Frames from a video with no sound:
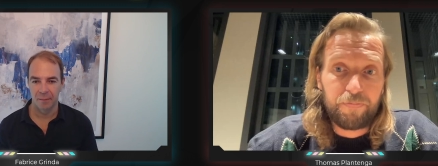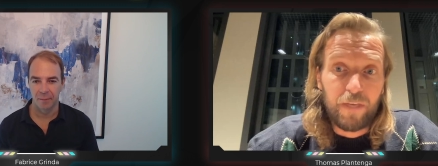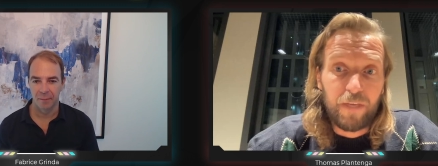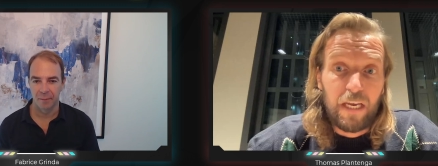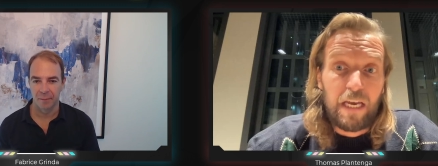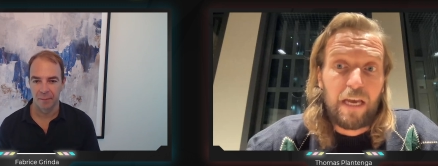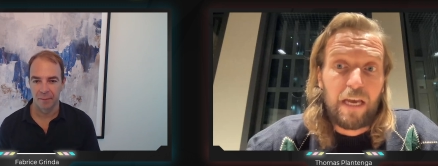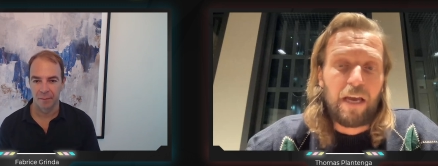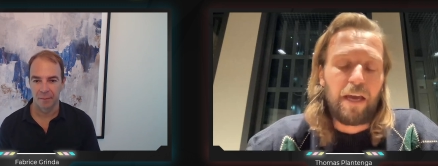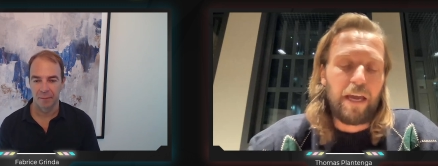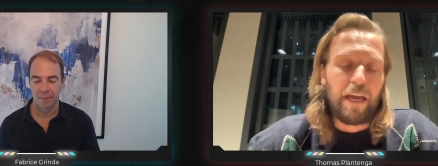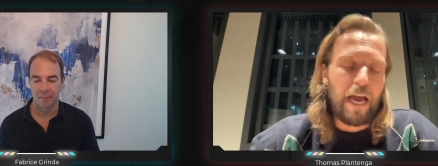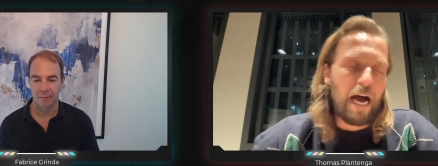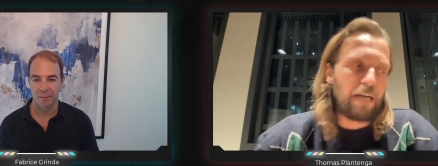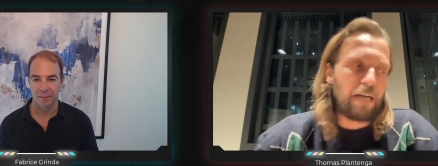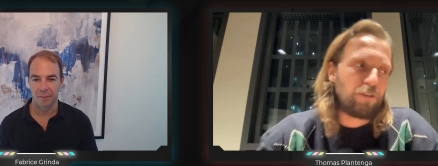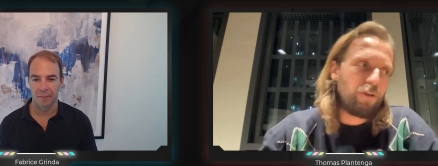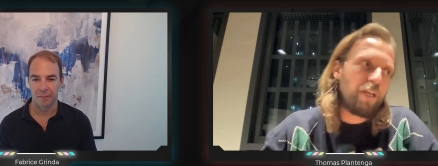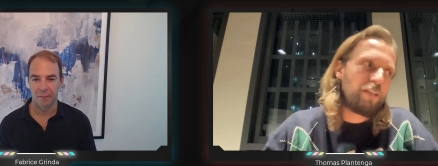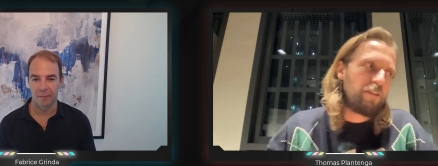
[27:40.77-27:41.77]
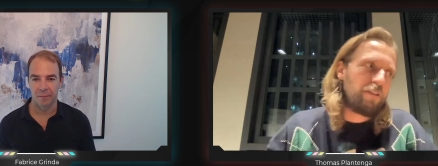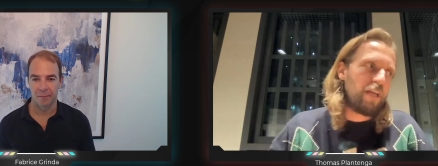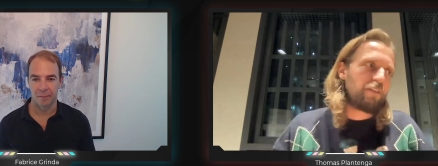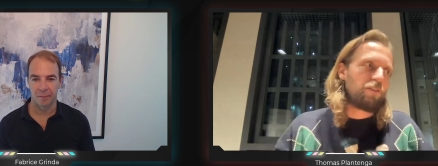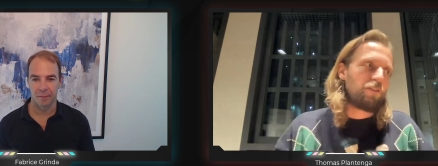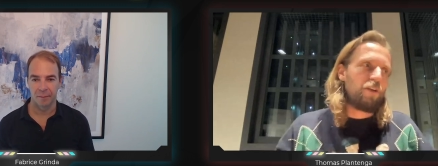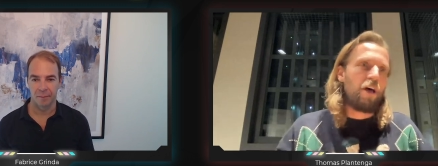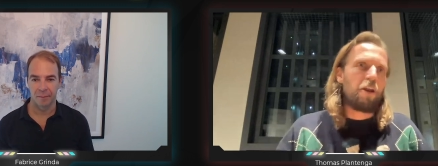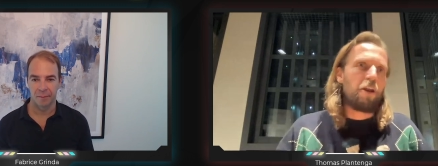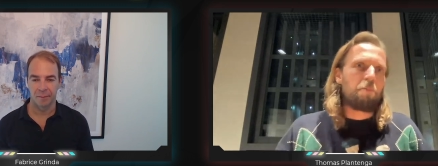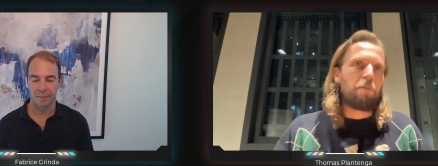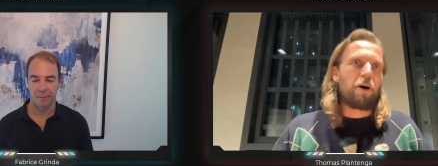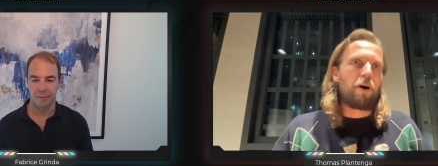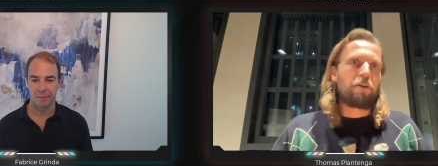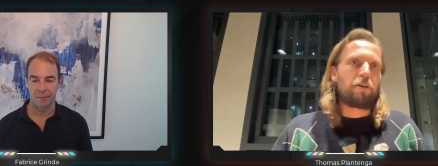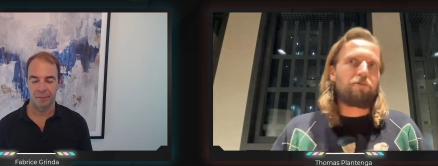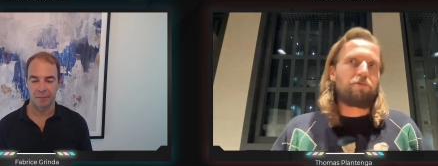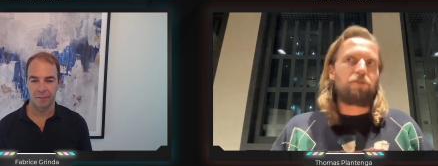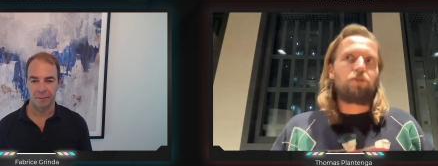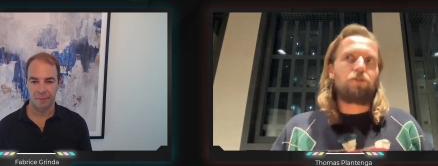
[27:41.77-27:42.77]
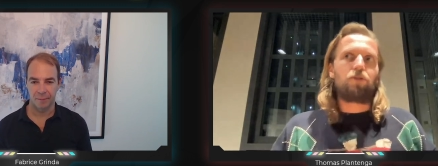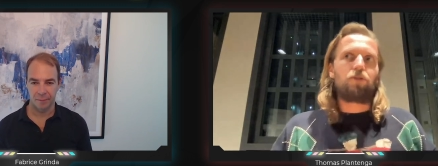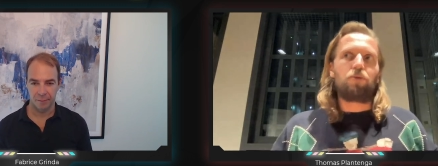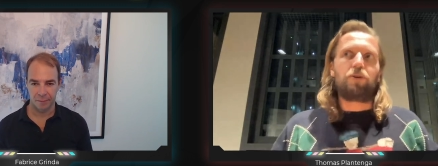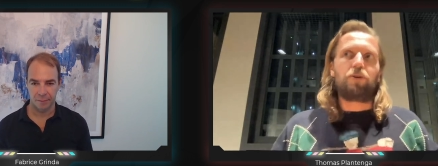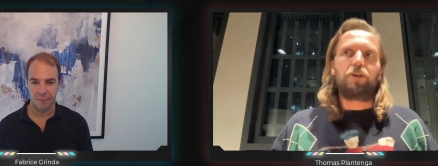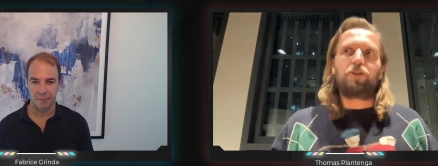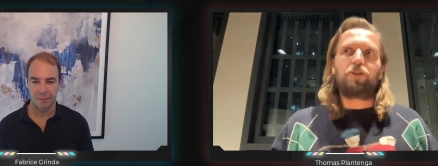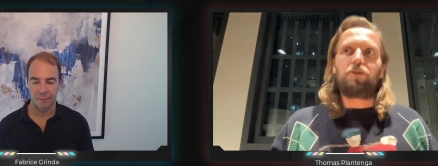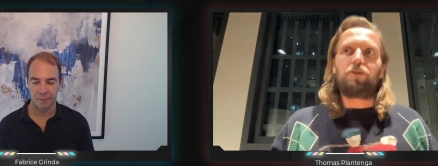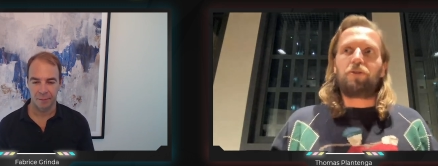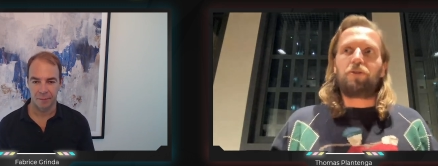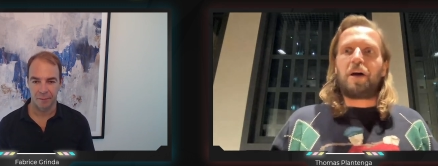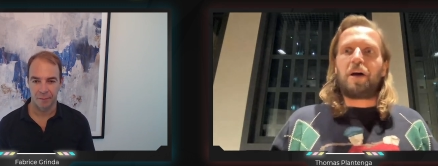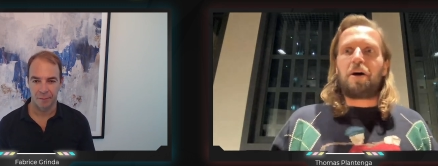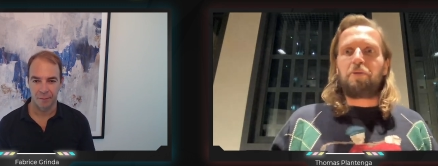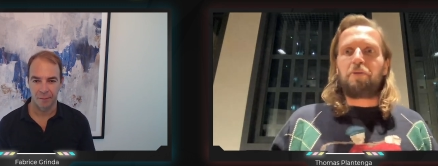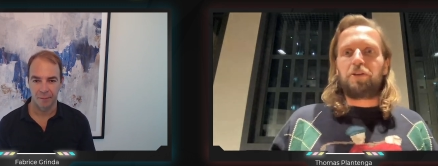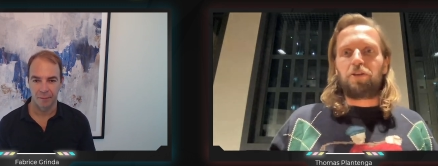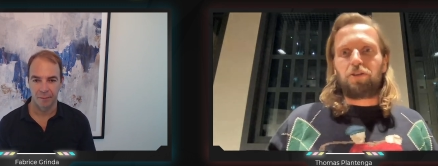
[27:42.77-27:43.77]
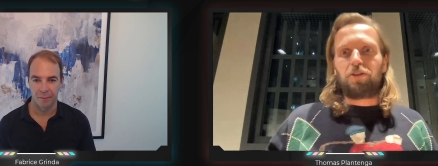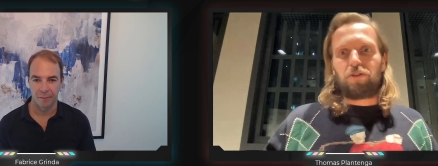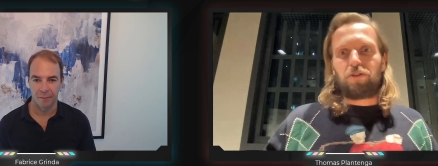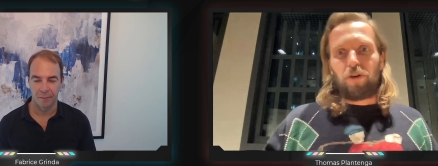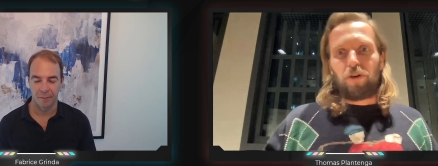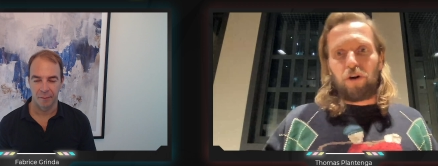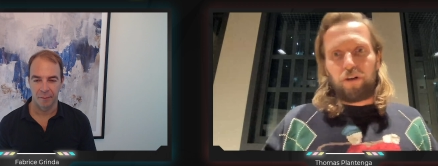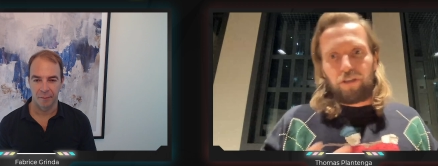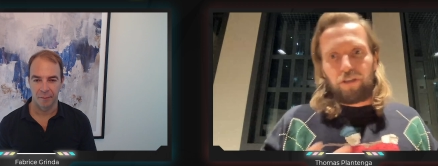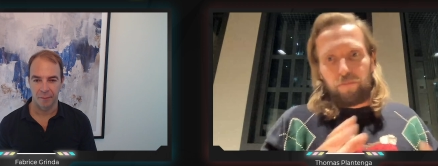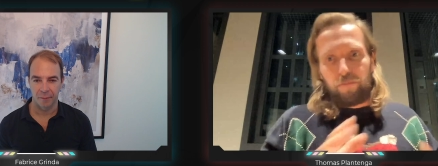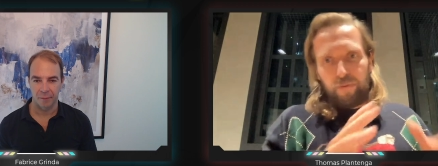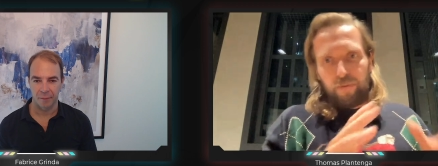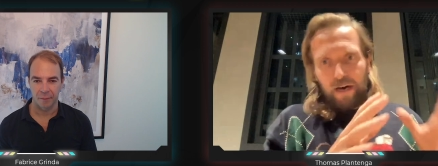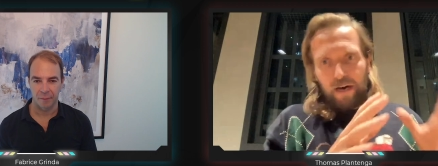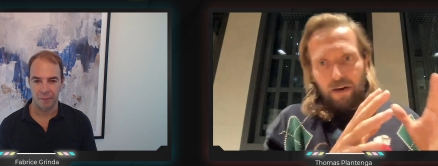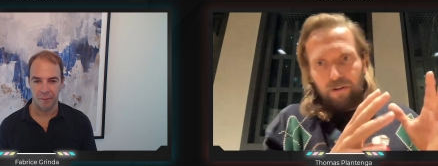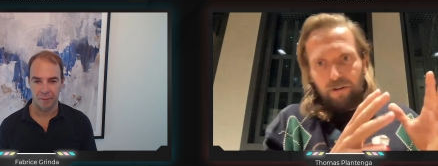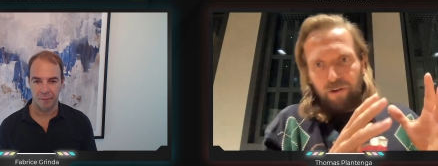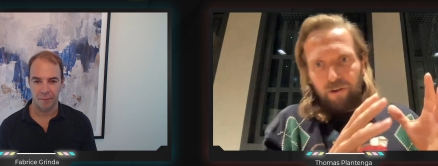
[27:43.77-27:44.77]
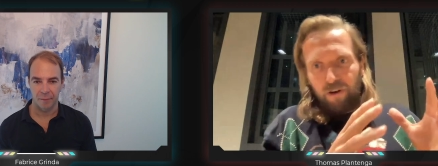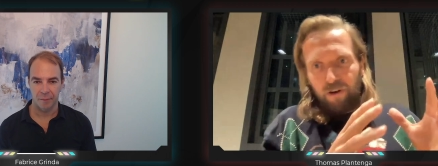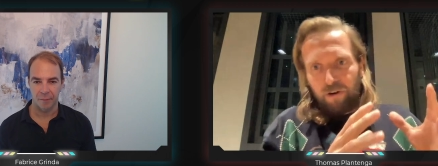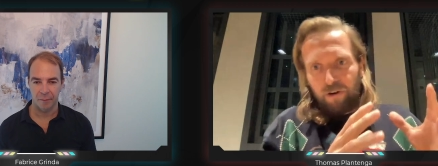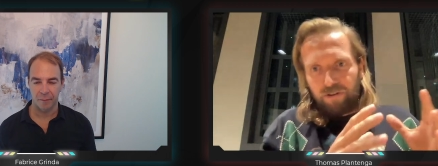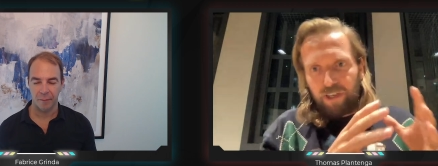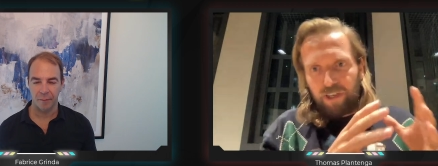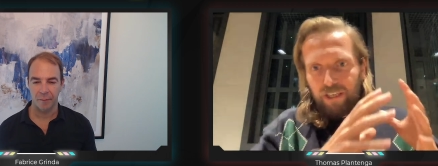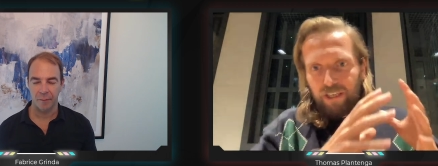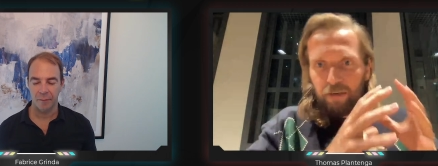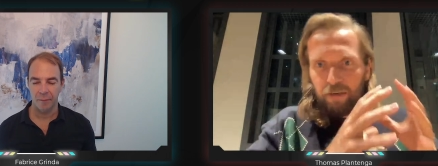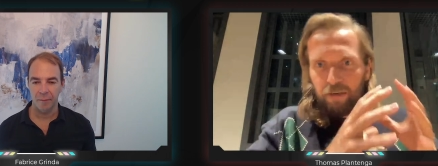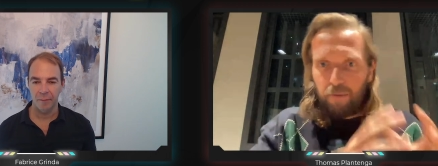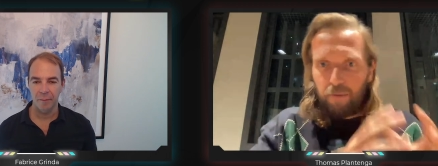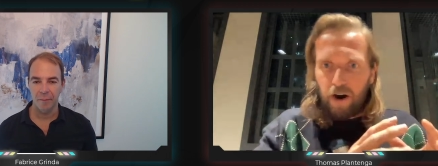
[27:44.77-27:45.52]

Speaker 1: yeah so that that's another part of the story so now we just talked about you know changing marketing